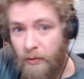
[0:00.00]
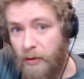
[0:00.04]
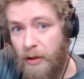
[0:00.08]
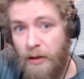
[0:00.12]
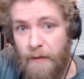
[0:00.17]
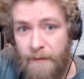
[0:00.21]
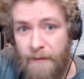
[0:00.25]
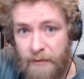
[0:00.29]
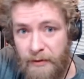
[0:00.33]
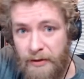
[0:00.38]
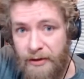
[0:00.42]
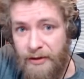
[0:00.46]

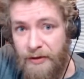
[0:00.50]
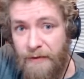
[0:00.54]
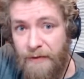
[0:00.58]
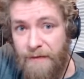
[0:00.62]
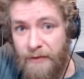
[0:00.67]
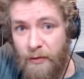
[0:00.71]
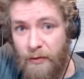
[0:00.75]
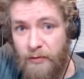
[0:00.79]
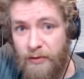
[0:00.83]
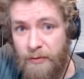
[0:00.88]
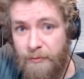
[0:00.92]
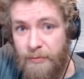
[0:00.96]
over and you
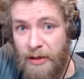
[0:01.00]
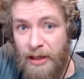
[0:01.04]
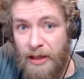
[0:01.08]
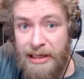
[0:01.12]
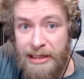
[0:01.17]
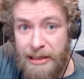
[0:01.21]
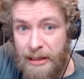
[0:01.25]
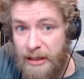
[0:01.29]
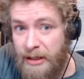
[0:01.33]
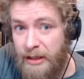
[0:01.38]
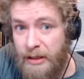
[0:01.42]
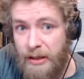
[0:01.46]
filter by
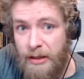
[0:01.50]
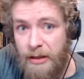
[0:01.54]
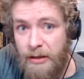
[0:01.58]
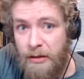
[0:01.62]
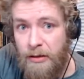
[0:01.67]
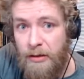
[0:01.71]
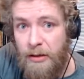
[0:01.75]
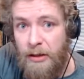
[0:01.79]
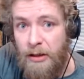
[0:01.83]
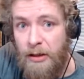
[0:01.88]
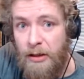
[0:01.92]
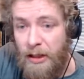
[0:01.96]
year,
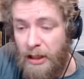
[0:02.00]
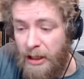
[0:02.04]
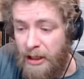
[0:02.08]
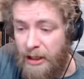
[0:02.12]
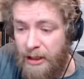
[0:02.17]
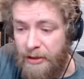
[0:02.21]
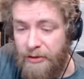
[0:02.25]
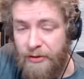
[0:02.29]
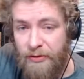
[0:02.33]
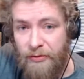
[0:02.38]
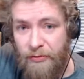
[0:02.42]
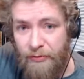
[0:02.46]

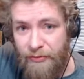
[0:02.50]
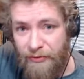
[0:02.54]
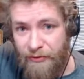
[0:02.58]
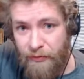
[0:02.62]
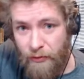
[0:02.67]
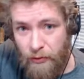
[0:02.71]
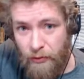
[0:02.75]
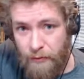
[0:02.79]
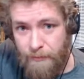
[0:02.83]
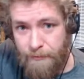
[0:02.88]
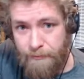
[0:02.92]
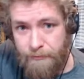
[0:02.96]
and you
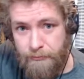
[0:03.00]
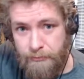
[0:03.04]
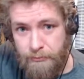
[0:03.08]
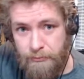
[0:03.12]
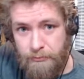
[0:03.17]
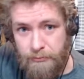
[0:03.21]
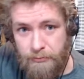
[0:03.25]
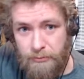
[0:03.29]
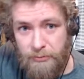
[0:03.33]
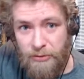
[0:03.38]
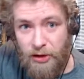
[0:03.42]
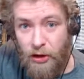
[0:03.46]

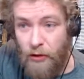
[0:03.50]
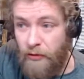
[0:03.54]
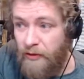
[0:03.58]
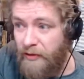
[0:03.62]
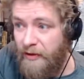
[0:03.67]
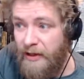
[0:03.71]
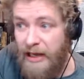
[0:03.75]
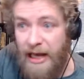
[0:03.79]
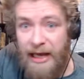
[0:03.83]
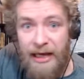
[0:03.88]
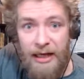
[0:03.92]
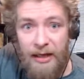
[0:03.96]
go to
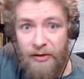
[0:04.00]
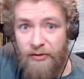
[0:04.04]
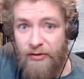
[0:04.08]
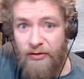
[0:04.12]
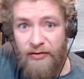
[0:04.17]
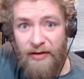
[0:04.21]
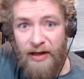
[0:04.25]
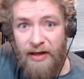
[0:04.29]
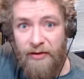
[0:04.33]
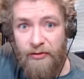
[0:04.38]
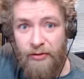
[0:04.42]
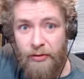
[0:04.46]
the age
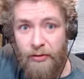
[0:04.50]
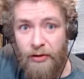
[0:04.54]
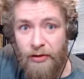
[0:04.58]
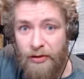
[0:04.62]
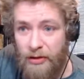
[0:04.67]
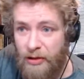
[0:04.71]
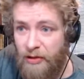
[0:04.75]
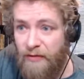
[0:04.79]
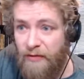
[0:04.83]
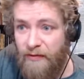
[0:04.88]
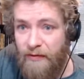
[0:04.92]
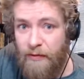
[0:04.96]
section, and you
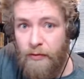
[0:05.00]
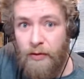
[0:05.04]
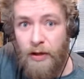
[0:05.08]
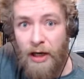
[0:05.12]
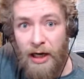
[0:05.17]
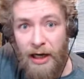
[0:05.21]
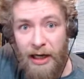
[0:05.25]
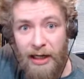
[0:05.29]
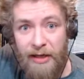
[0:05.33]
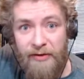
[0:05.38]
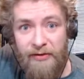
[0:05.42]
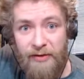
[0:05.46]
can sort
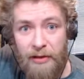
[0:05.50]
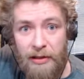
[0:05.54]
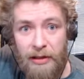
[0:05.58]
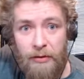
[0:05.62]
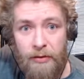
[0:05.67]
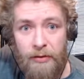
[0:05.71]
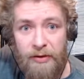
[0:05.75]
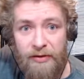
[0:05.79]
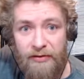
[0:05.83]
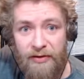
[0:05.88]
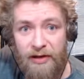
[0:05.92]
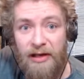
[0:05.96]
highest to
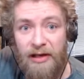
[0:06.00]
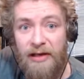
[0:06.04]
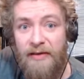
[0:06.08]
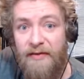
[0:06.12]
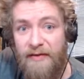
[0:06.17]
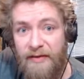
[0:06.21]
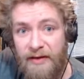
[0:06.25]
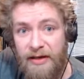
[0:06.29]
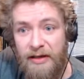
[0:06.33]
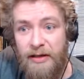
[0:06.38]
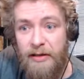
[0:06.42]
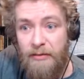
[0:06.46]
lowest, and you can
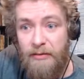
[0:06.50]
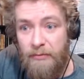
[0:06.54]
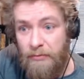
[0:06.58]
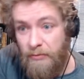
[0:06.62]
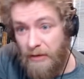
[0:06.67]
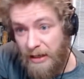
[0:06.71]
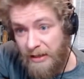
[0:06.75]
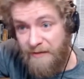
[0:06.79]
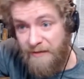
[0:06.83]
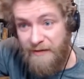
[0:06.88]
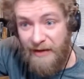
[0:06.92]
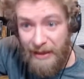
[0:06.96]
see
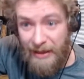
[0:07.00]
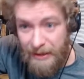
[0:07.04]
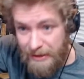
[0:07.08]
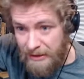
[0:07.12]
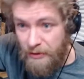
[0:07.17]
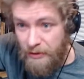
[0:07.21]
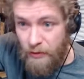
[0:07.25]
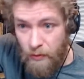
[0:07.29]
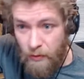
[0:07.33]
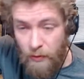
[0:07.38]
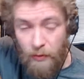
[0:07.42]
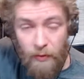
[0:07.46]
exactly
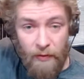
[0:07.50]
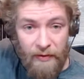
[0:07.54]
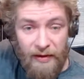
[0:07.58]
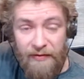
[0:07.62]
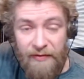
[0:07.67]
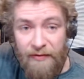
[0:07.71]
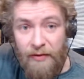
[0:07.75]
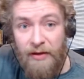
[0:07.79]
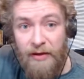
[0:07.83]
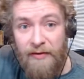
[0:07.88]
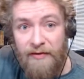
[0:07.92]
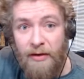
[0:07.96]
who all these
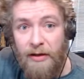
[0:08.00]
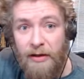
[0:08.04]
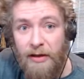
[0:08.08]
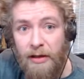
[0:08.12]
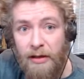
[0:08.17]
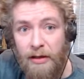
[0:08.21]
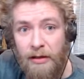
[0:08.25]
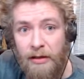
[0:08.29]
dots are.